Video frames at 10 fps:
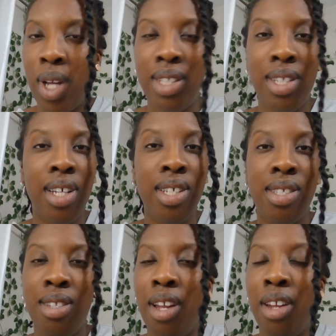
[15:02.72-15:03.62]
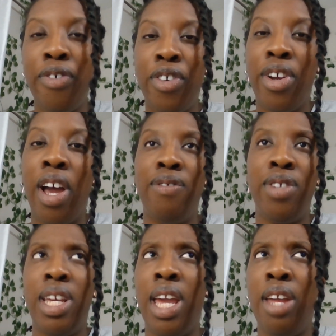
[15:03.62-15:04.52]
What does Nullifer
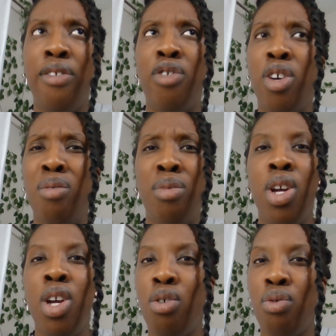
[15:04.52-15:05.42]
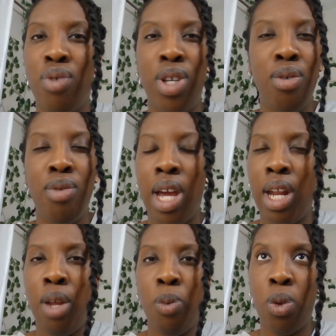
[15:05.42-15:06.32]
have to gain from
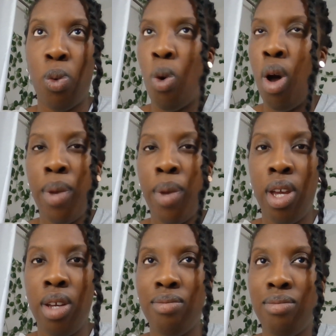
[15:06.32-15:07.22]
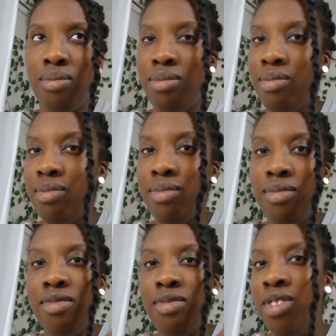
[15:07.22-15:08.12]
reuniting with Kwame?
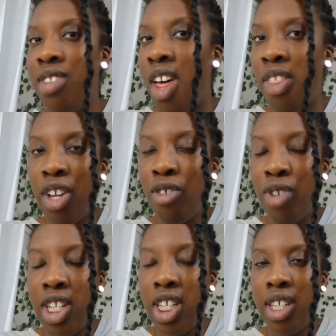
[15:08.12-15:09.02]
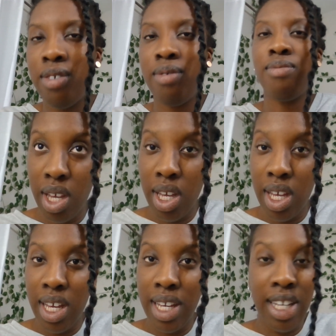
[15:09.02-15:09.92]
Nothing really.
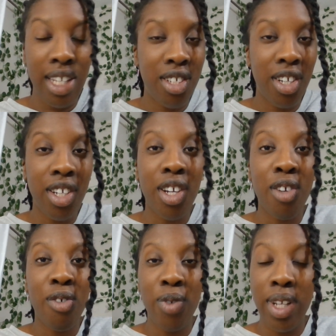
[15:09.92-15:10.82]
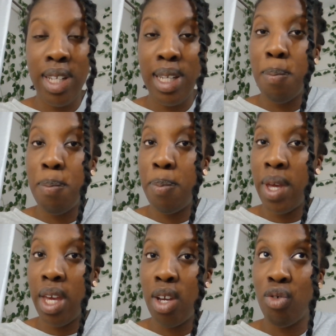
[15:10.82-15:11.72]
He took a really
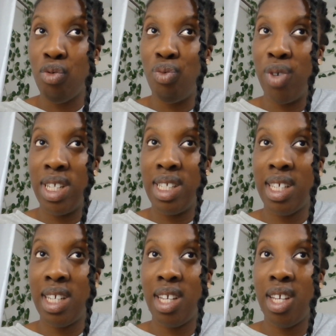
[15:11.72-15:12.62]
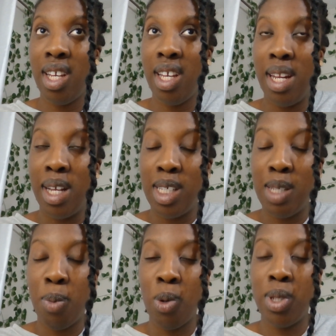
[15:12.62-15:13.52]
big risk in
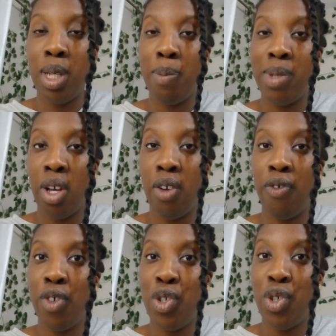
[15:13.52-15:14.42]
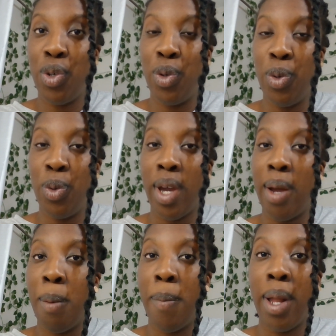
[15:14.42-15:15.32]
exposing himself to
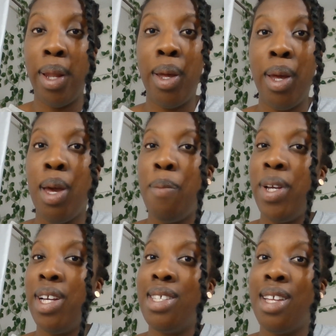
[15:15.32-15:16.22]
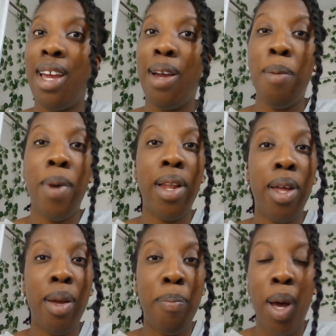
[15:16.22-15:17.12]
Arabella because
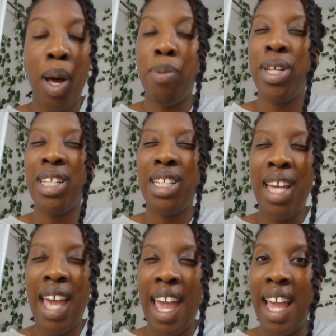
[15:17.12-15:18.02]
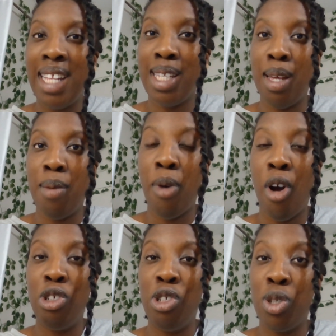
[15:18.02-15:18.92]
Arabella publicly hates him
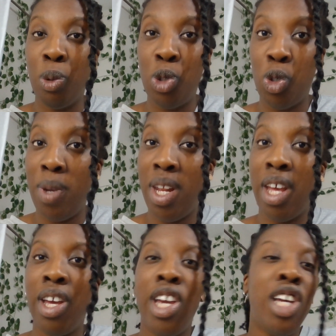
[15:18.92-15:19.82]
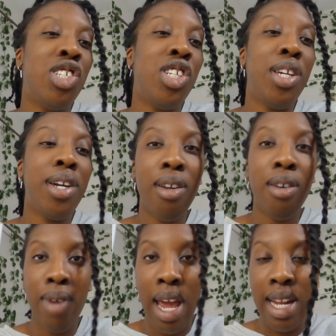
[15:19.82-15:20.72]
on social media. She could
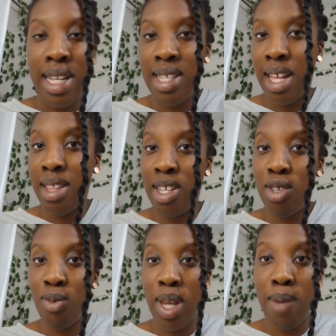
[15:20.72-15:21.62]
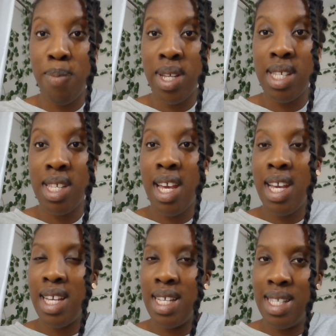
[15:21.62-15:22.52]
have ran and said this rapist
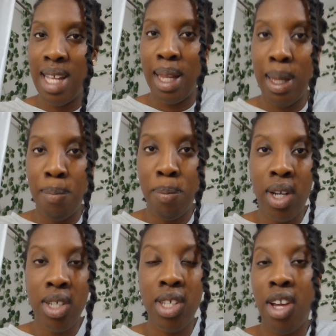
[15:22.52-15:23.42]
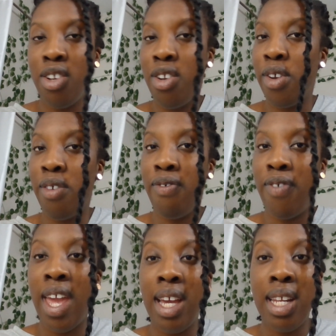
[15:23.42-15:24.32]
is selling books under a
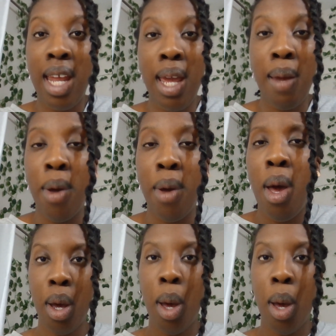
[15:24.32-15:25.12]
fake name.